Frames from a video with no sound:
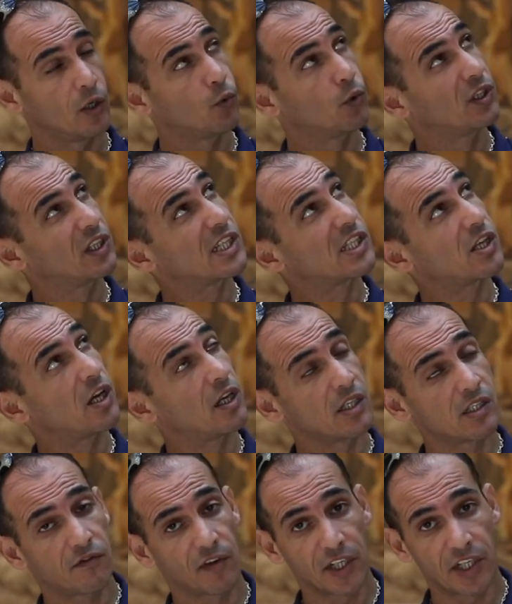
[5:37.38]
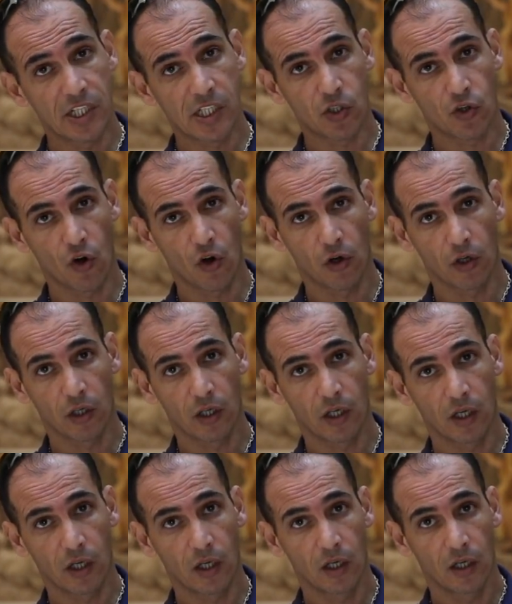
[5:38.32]
when the sun is very strong
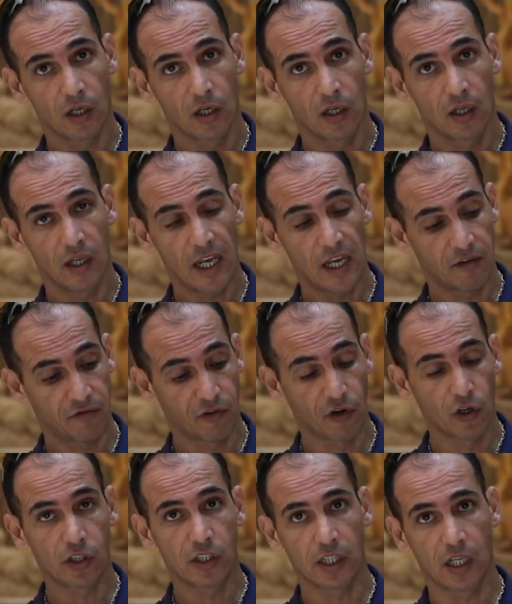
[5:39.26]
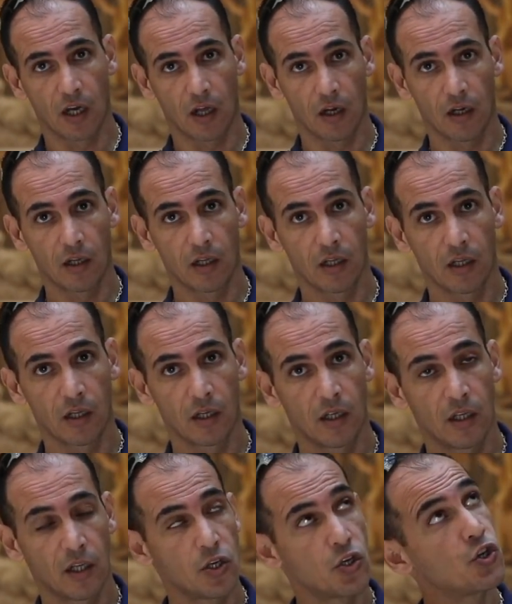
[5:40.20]
and vertical,
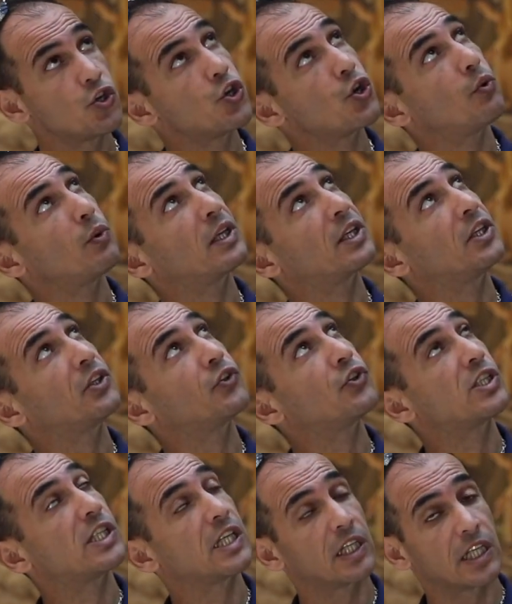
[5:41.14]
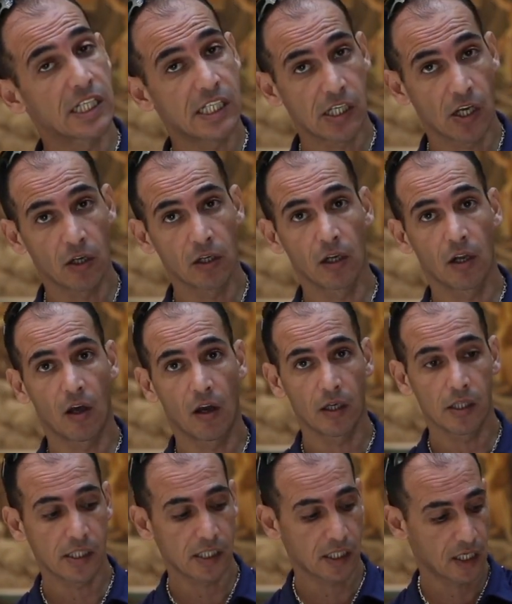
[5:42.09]
you will get to see the sun
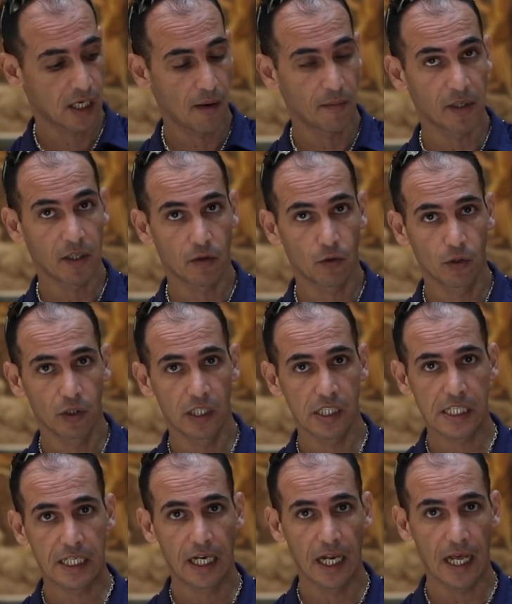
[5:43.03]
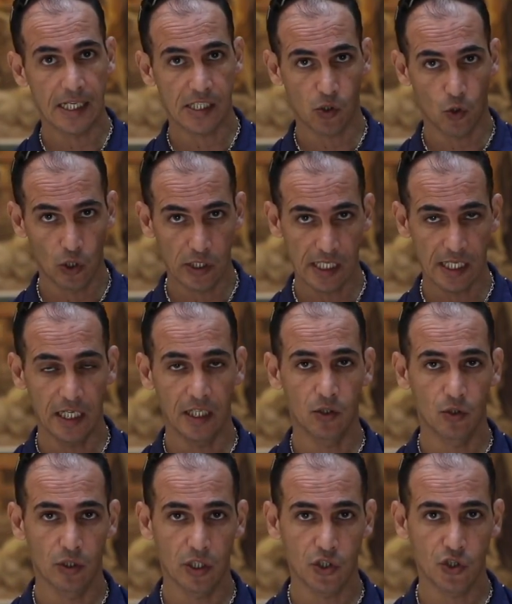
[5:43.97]
lines coming through these glass holes
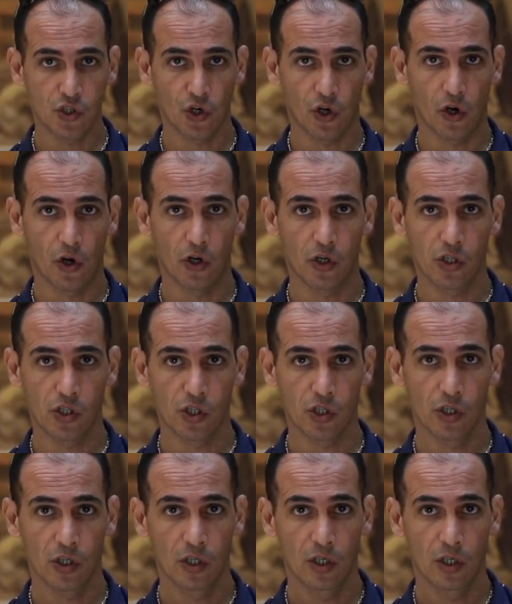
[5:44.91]
into the church